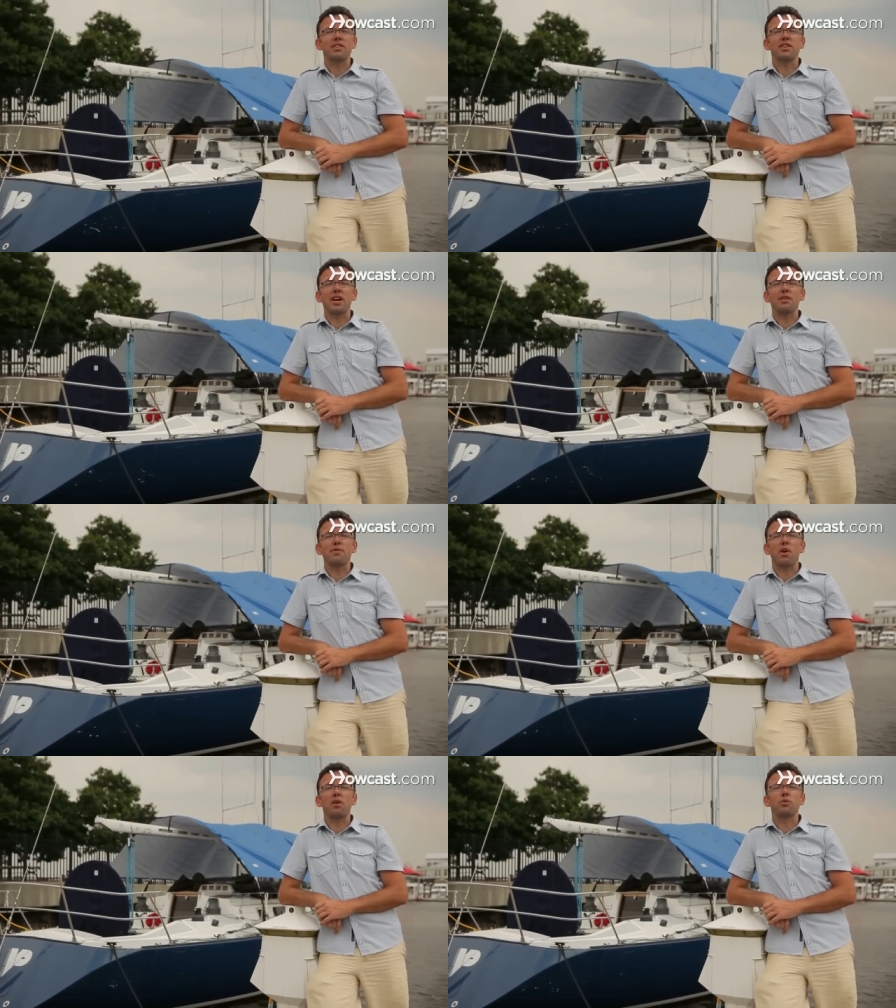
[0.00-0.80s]
than to get
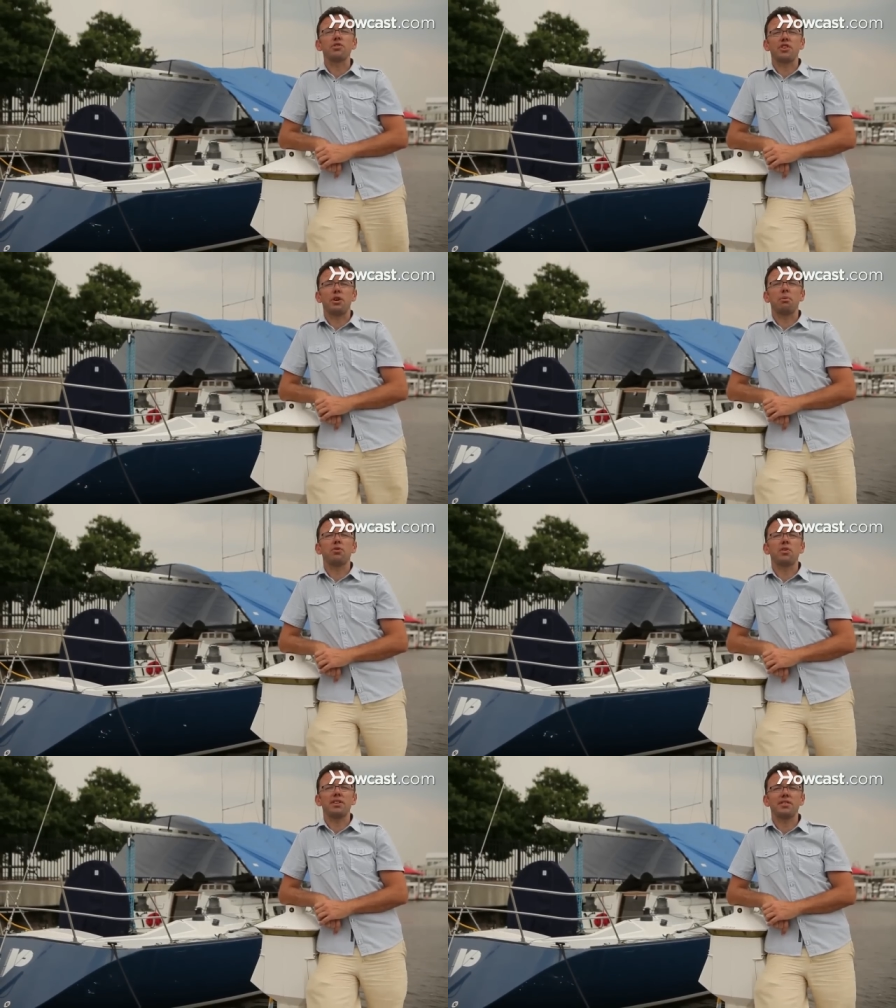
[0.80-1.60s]
involved with
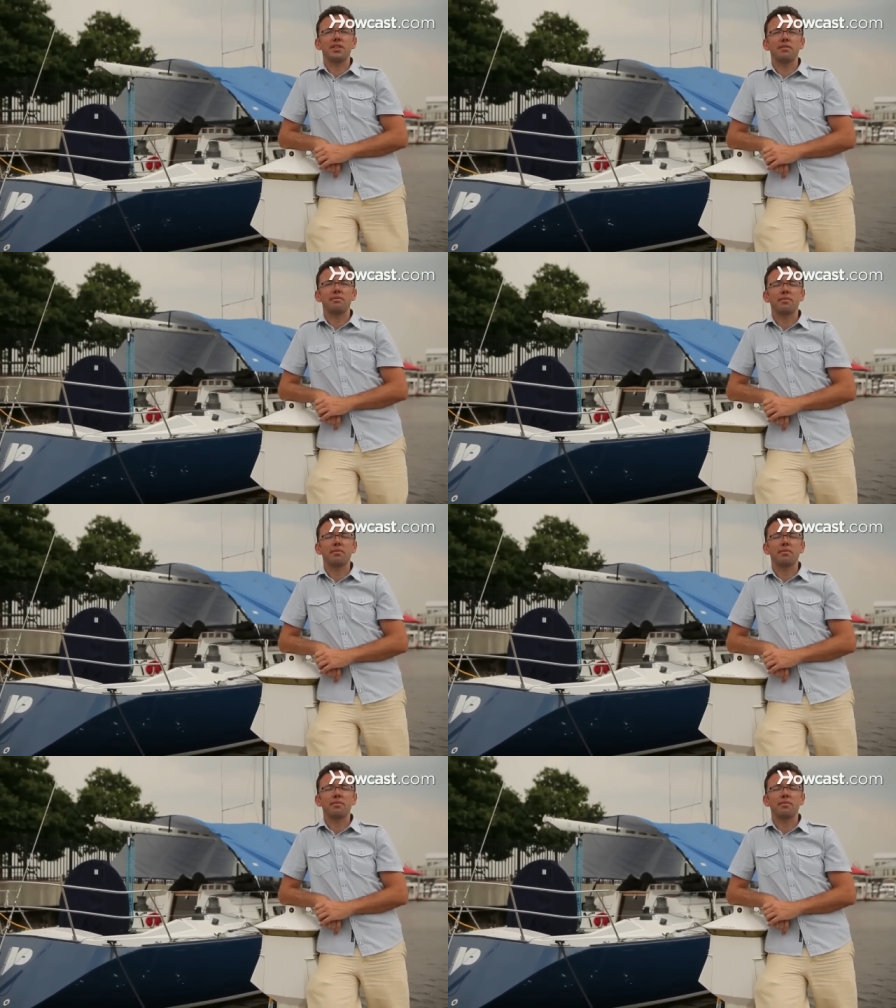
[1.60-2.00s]
sailboat racing.